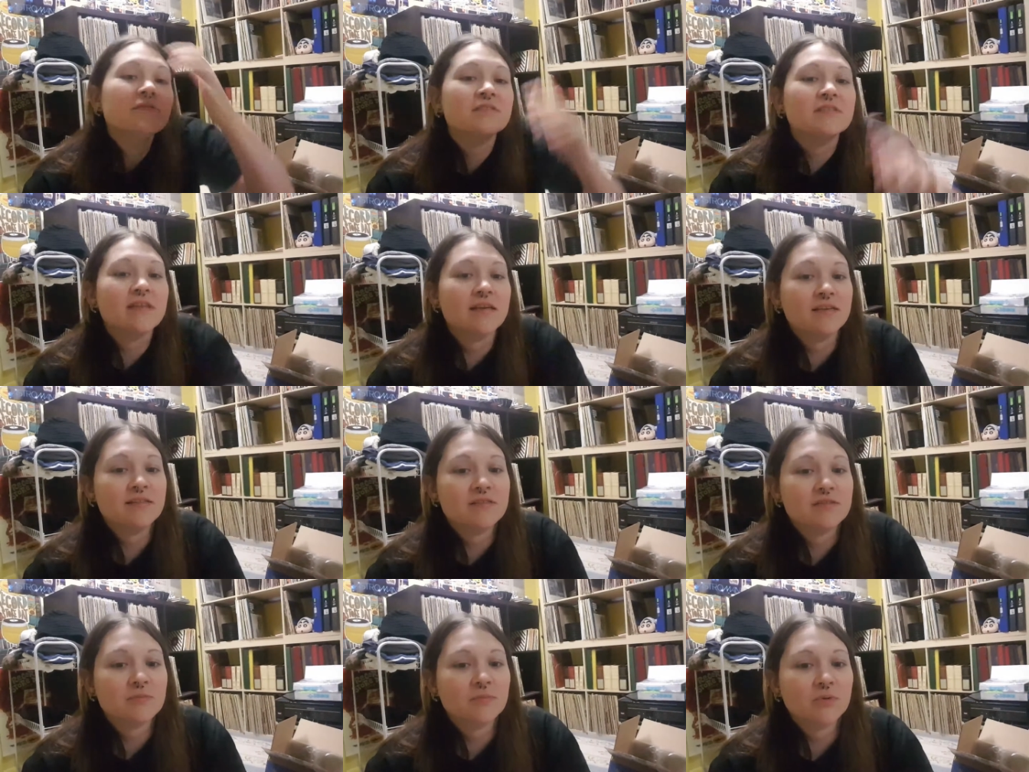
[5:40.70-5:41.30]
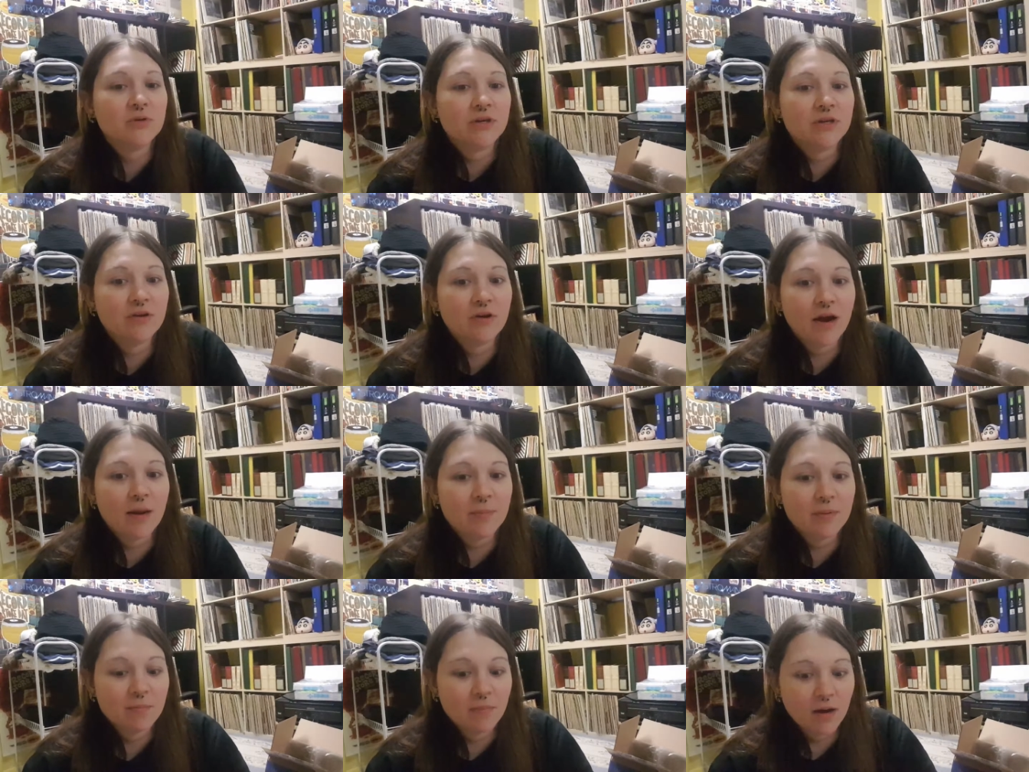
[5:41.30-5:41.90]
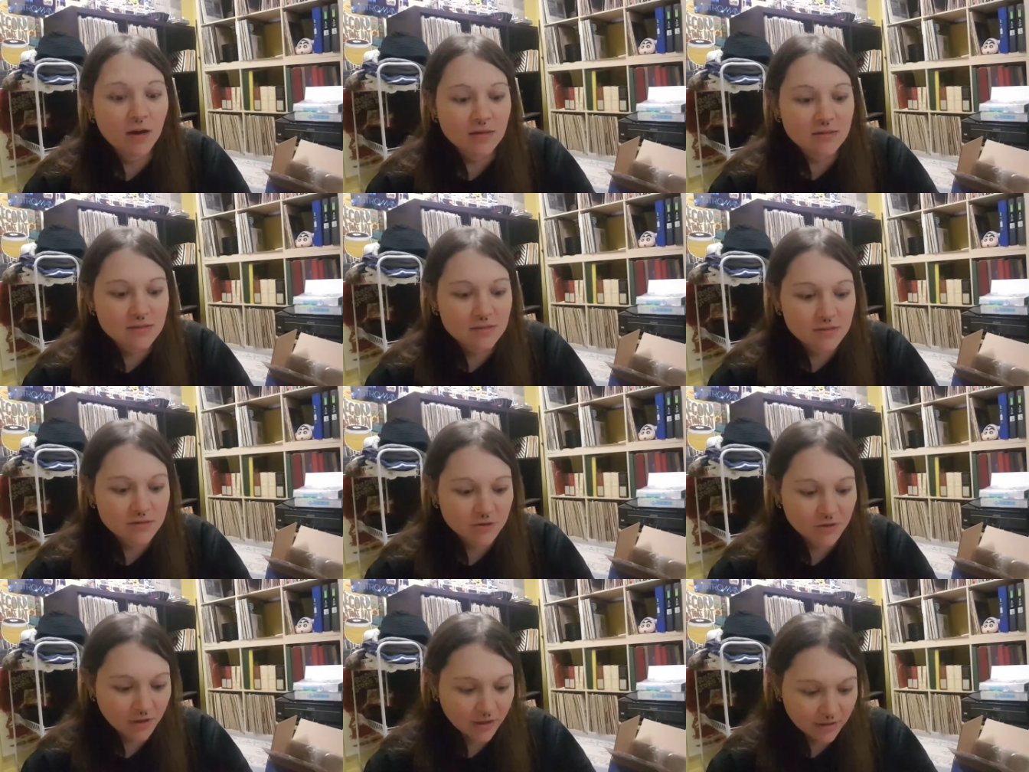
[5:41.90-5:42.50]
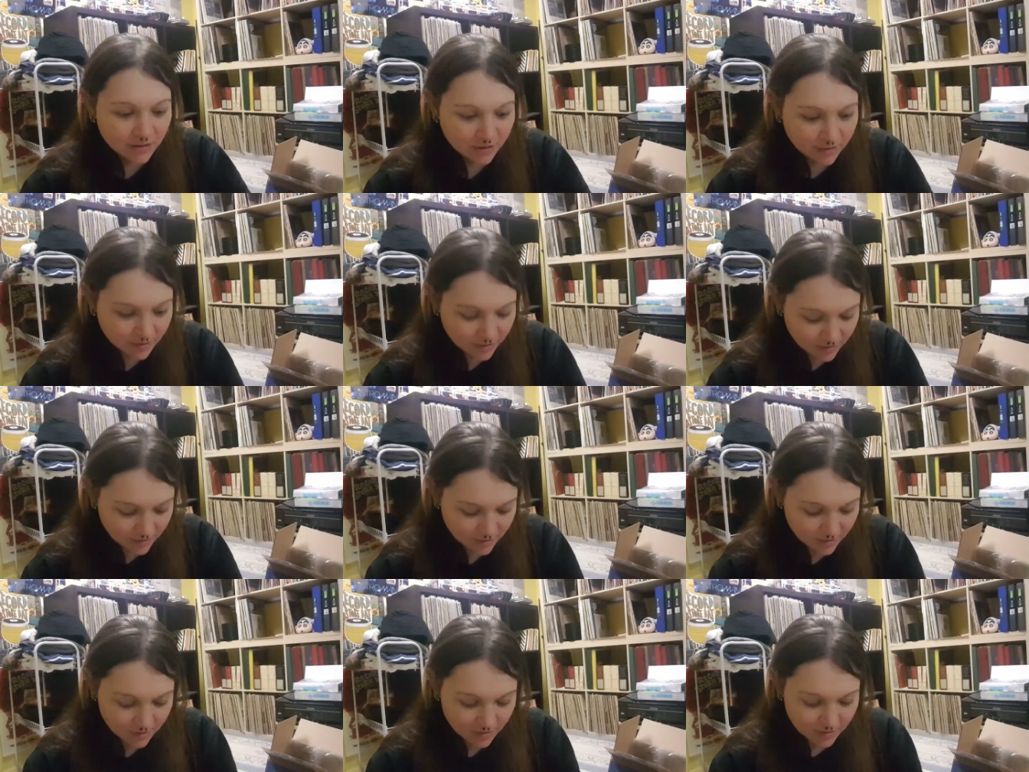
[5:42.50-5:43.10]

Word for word: I've seen some pretty crappy boxes here lately.